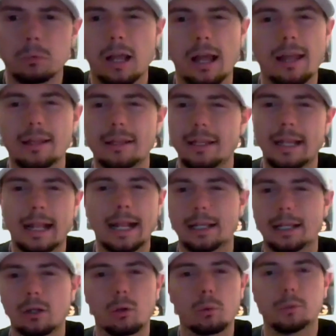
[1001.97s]
And then I got
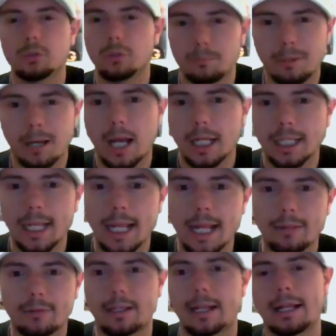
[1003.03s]
to go and do the
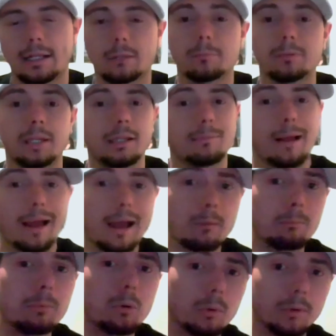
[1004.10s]
podcast and I got to complain about how
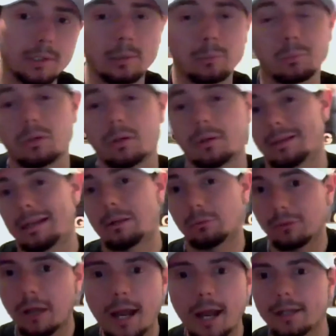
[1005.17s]
boring it was and how
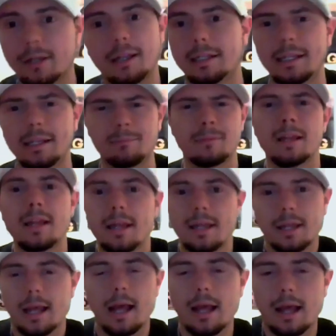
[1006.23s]
tired I am.
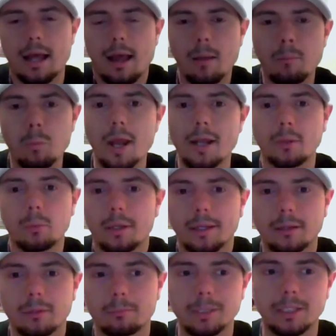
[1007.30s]
I'm wide
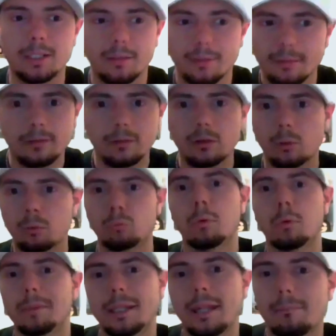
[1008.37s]
awake because those
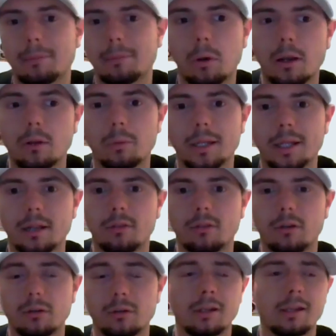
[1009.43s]
women kept me wide awake.
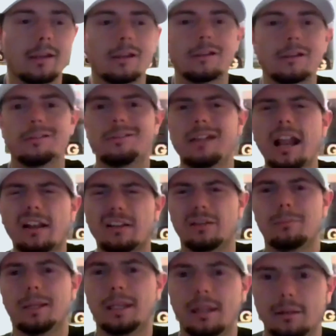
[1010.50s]
So shout out to
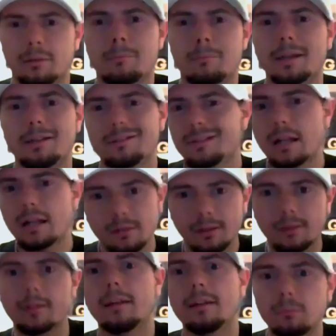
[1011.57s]
Mikaela Mayer. Shout out to
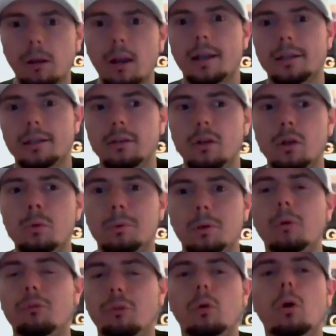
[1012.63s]
Sandy Ryan. But
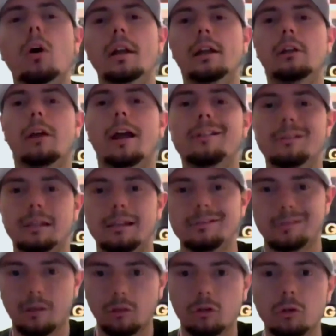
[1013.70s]
overall,
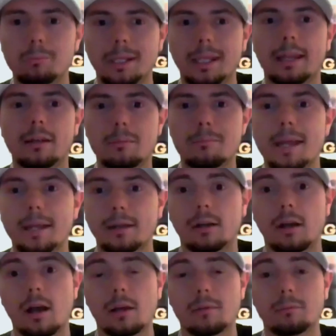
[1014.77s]
congratulations to Mikaela Mayer
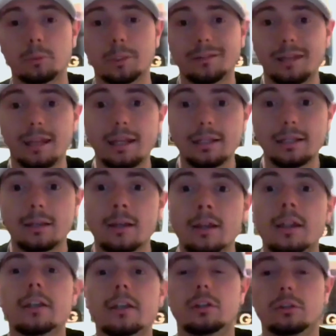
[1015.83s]
on retaining
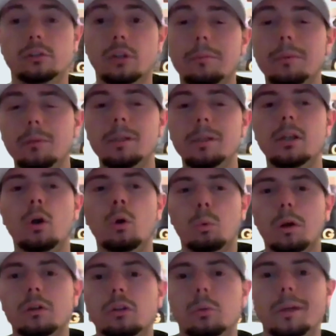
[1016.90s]
your WBO
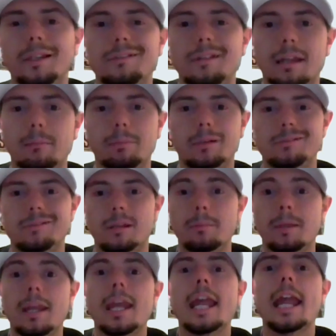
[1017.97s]
welterweight
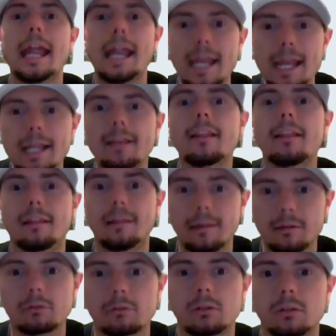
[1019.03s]
championship and
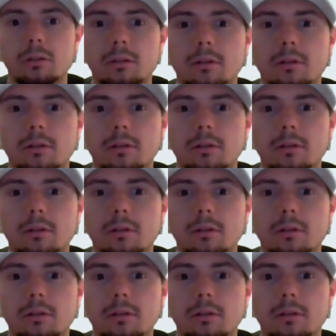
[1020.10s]
still.